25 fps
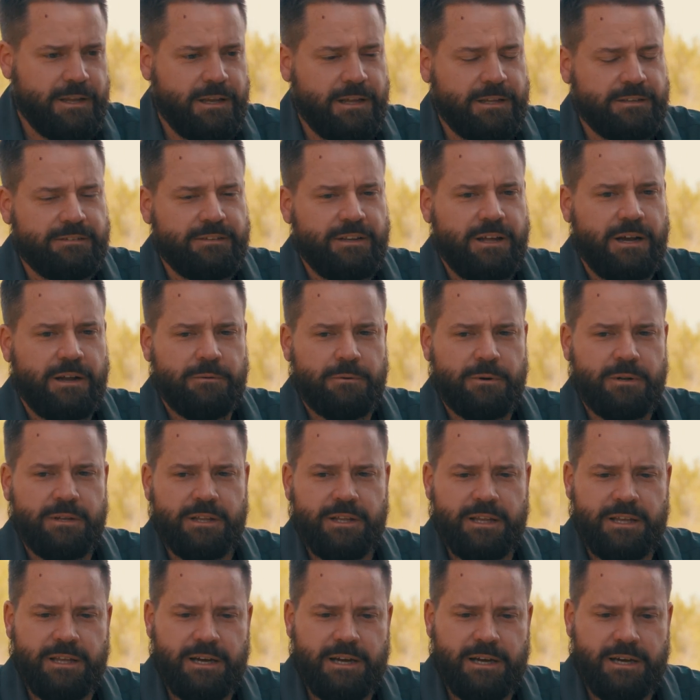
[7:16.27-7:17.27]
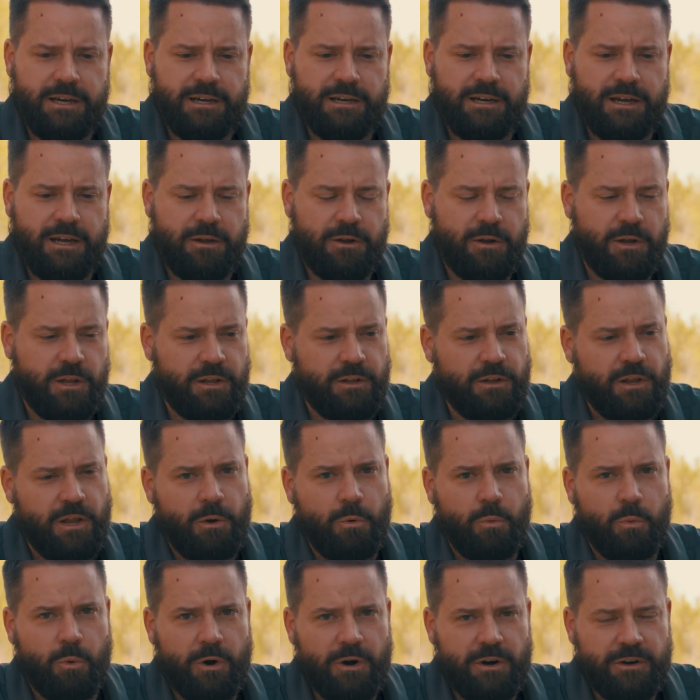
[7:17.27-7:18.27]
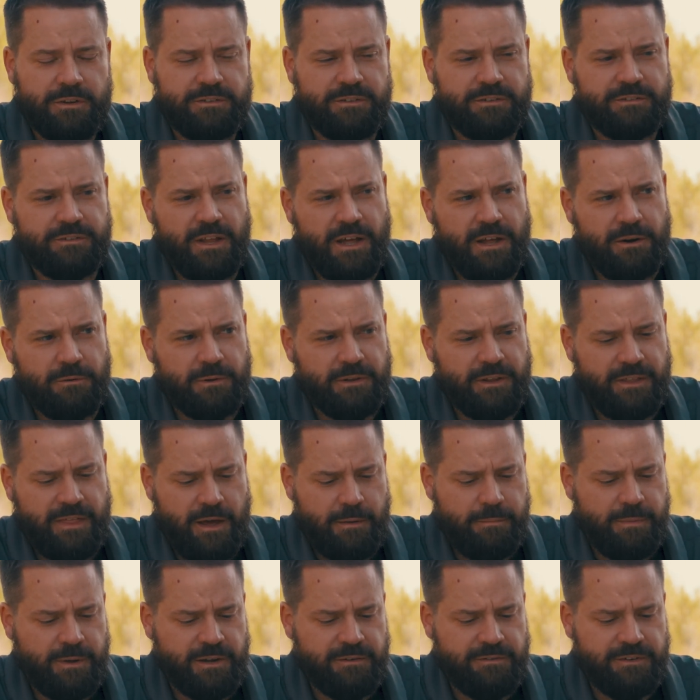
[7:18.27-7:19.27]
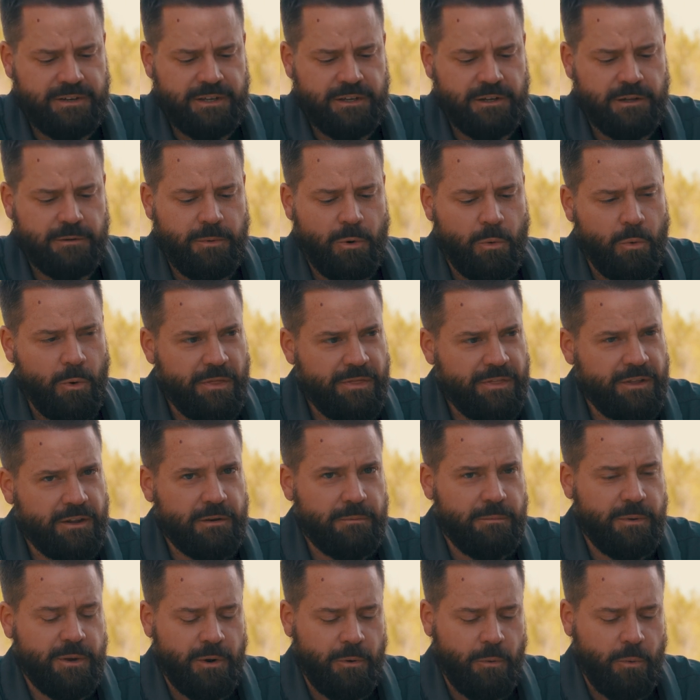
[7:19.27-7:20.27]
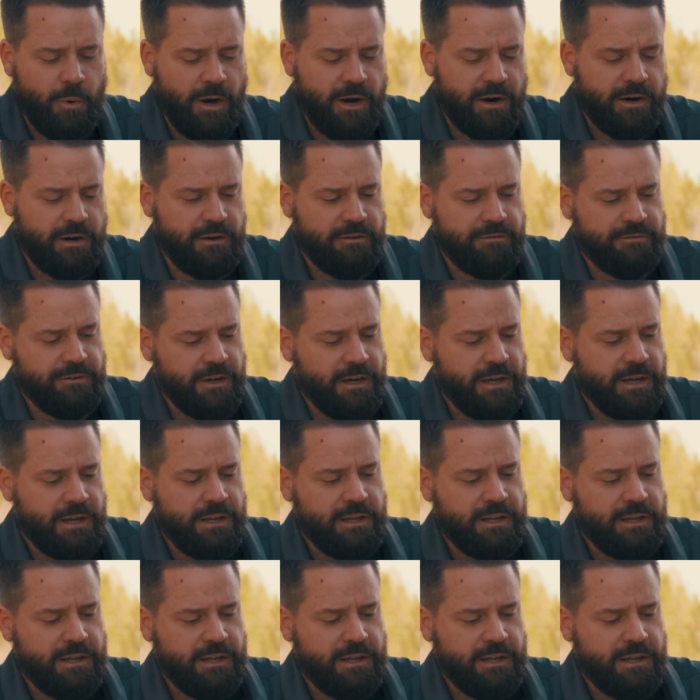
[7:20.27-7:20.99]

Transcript: it's not really, it works, it's not really that big of a deal, but one thing to be aware of,